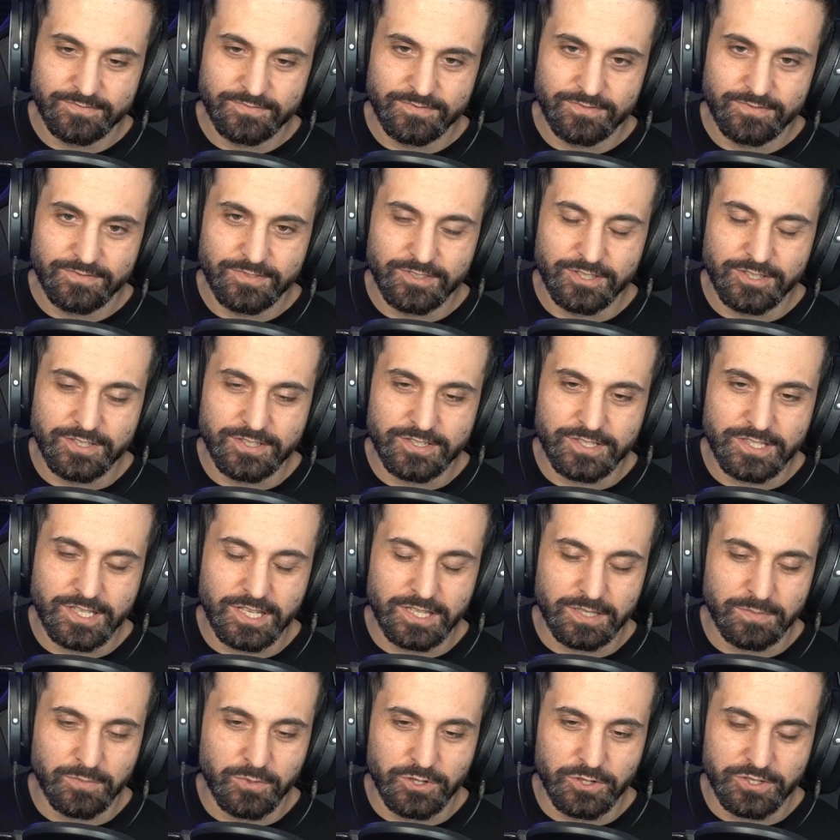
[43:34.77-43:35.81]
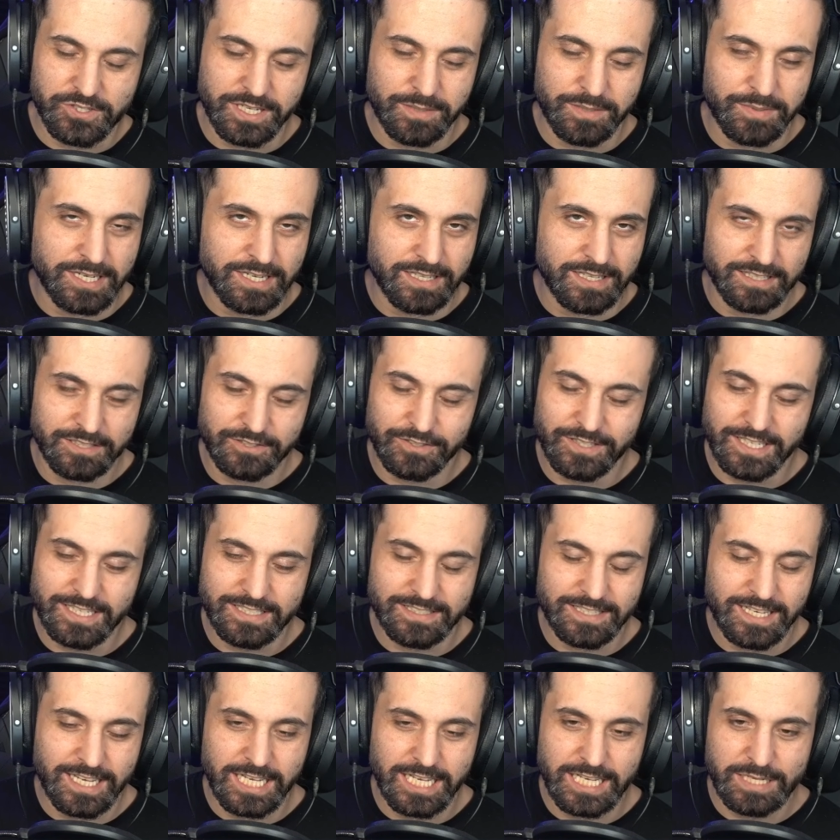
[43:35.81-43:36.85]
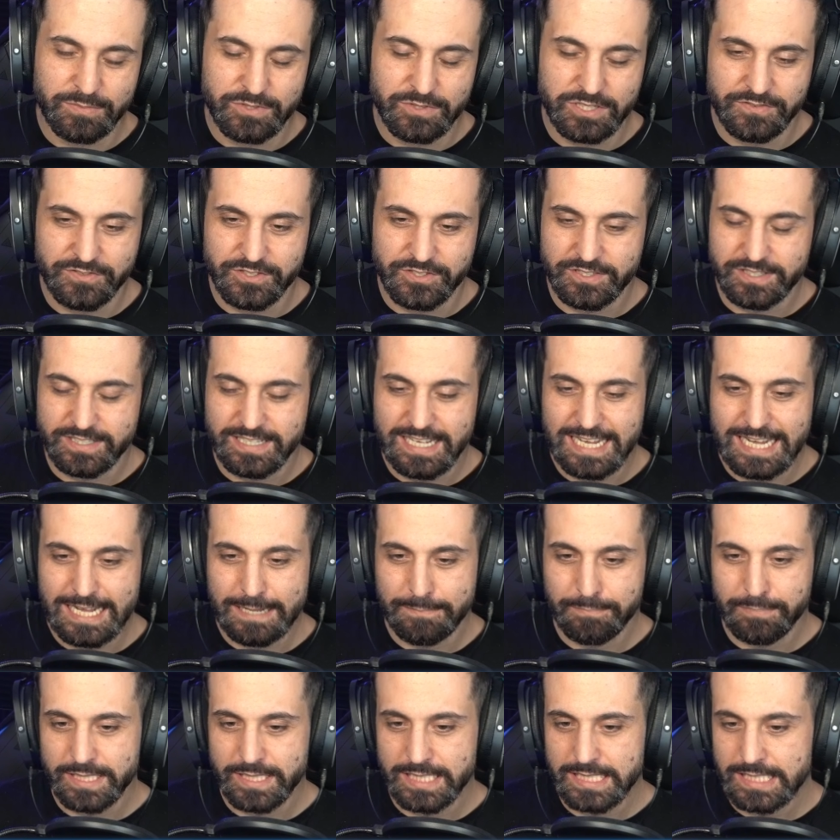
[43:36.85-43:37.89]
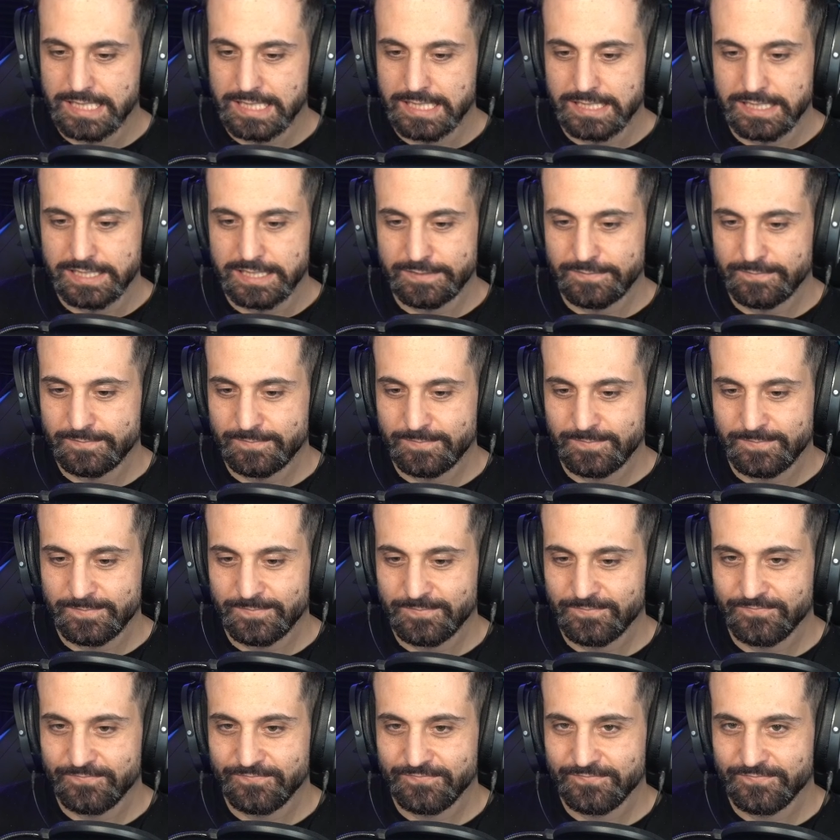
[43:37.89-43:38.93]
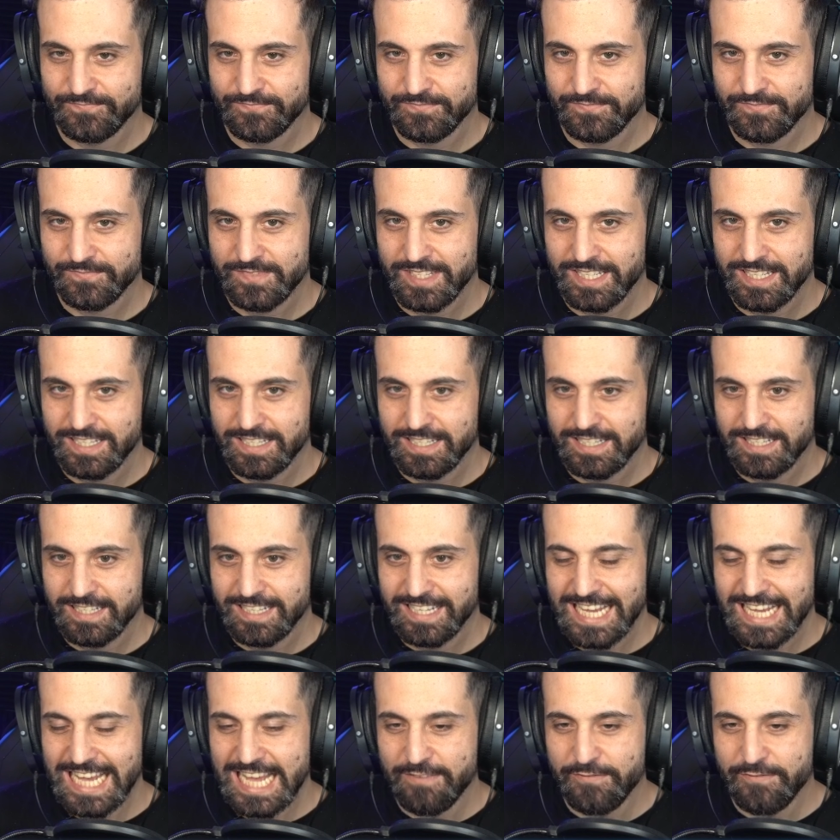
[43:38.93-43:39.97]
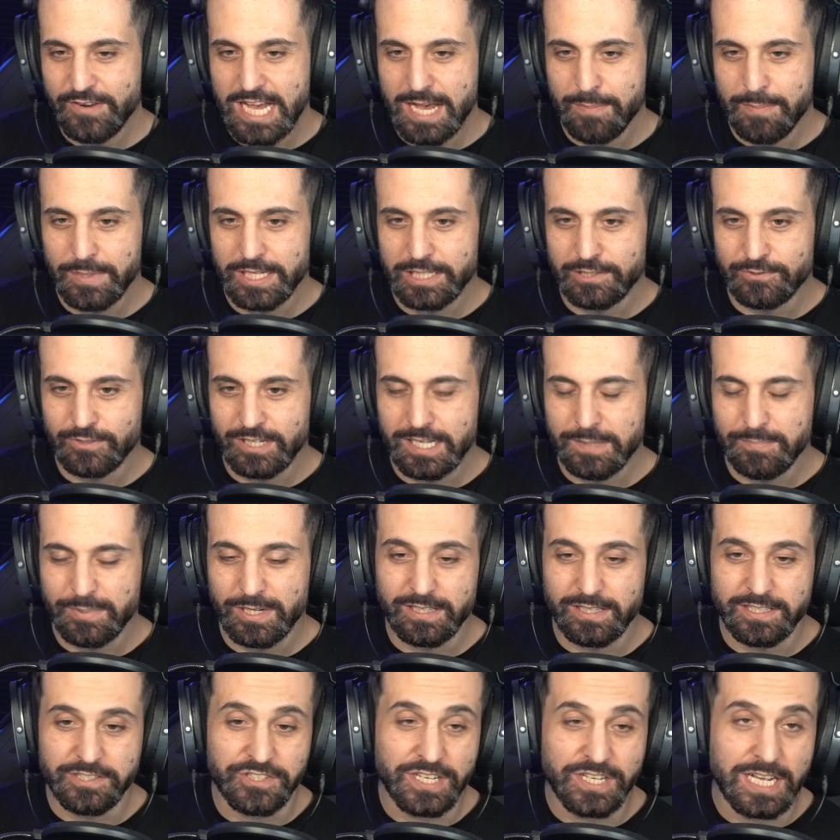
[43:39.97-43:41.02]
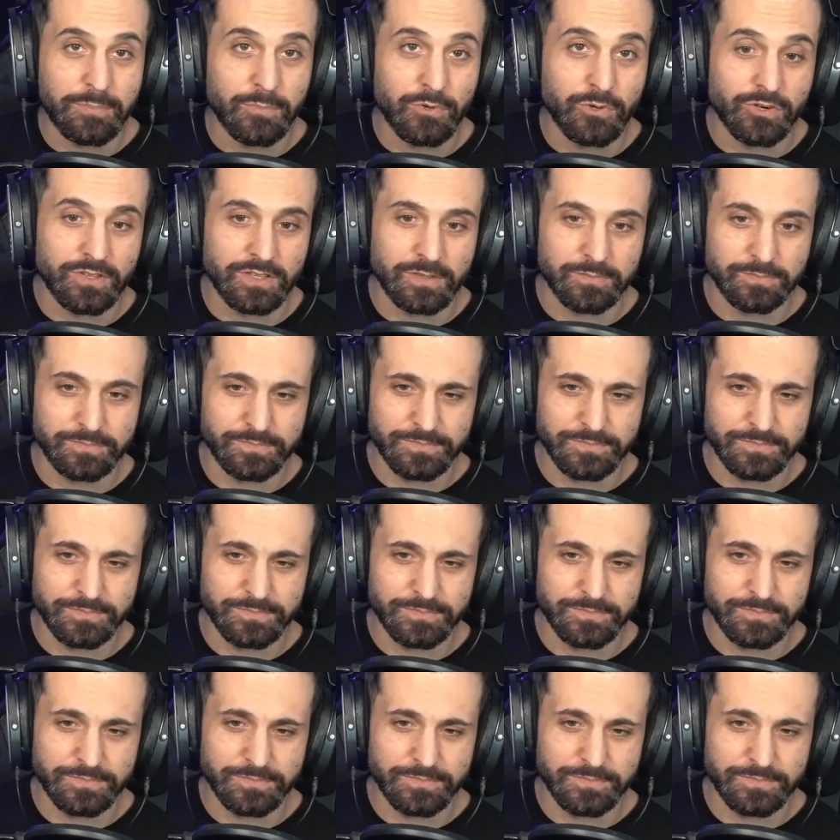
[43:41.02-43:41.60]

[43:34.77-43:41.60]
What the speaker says: There's nothing more to say about it. Like, today's games have just not been... have not been great, but at least you got more of them.